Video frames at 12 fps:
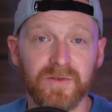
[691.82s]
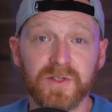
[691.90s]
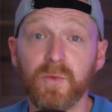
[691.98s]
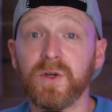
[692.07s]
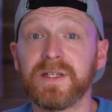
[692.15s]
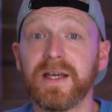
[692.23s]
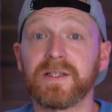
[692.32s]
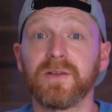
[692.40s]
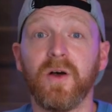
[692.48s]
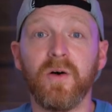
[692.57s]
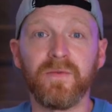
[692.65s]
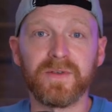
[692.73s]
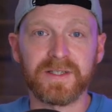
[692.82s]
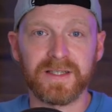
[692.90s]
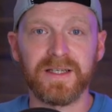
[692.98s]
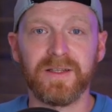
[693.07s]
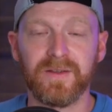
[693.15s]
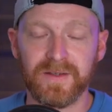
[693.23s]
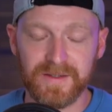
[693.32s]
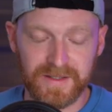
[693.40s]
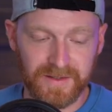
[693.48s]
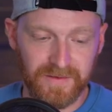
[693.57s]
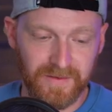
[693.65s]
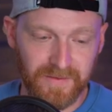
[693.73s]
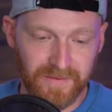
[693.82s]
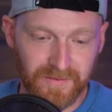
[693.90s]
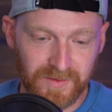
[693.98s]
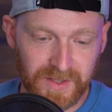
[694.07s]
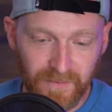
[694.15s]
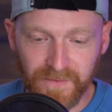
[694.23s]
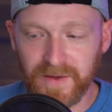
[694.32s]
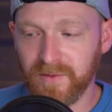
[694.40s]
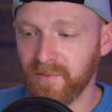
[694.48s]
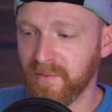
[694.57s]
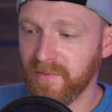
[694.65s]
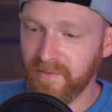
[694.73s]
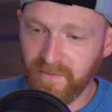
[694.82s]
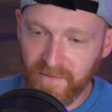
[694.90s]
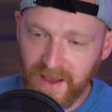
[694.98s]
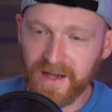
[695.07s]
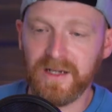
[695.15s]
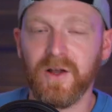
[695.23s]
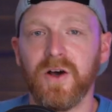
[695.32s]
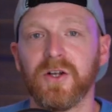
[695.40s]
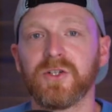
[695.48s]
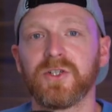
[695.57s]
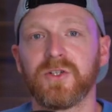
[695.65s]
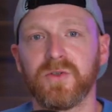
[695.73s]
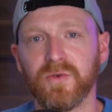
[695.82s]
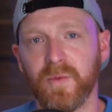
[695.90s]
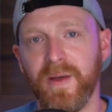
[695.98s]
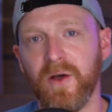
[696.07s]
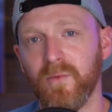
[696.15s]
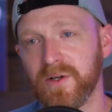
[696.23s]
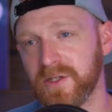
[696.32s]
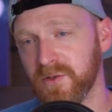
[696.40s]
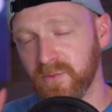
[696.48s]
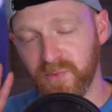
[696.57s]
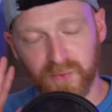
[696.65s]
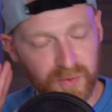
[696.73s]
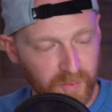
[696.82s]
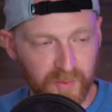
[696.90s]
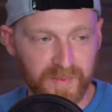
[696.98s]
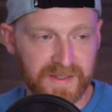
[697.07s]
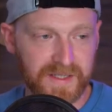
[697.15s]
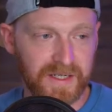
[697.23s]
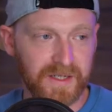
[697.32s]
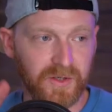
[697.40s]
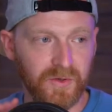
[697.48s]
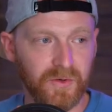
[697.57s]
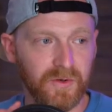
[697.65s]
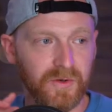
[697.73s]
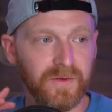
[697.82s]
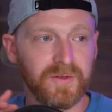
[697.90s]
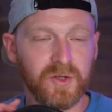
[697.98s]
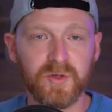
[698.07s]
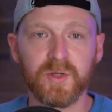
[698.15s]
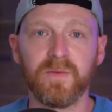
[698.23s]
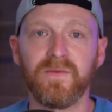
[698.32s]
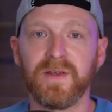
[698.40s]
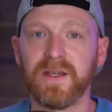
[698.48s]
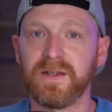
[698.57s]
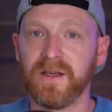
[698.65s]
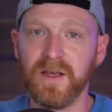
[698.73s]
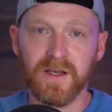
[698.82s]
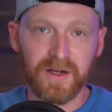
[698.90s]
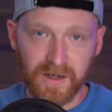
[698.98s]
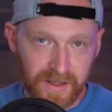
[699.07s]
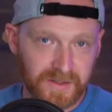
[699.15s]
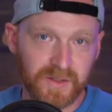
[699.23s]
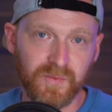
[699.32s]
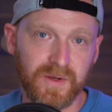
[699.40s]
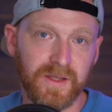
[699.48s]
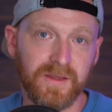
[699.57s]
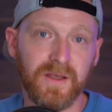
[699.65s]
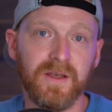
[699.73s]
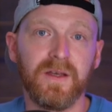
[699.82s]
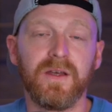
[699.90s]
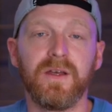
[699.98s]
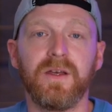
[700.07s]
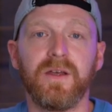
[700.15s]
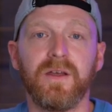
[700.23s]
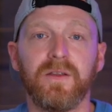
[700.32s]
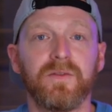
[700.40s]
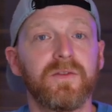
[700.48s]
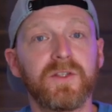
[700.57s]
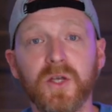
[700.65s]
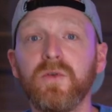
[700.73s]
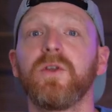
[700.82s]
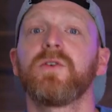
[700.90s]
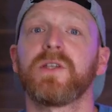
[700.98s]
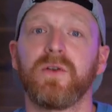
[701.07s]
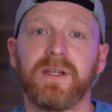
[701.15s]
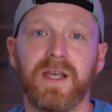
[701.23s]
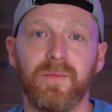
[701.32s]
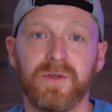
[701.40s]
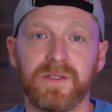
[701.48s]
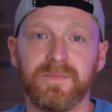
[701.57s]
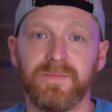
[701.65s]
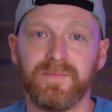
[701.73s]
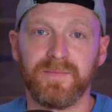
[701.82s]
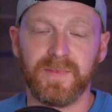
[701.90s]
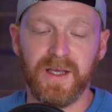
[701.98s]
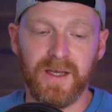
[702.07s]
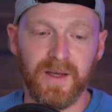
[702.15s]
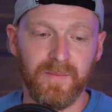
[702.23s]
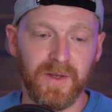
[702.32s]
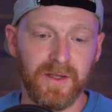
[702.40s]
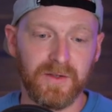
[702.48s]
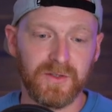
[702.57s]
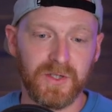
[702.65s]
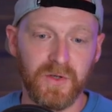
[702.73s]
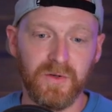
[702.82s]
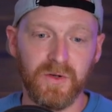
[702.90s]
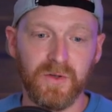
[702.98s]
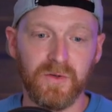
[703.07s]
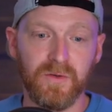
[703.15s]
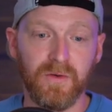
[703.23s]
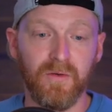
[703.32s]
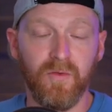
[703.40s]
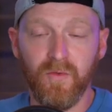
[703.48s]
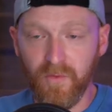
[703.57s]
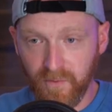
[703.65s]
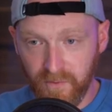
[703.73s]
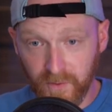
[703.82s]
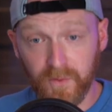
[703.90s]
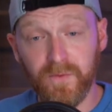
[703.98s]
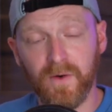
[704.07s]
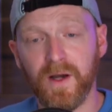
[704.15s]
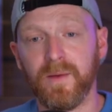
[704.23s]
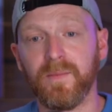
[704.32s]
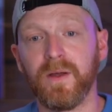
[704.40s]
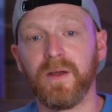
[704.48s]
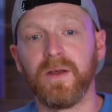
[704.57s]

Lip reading: So what's next? Obviously there's something fairly large to talk about, which you've probably seen your YouTube feed cluttered with: two new Sony cameras, two new full frame,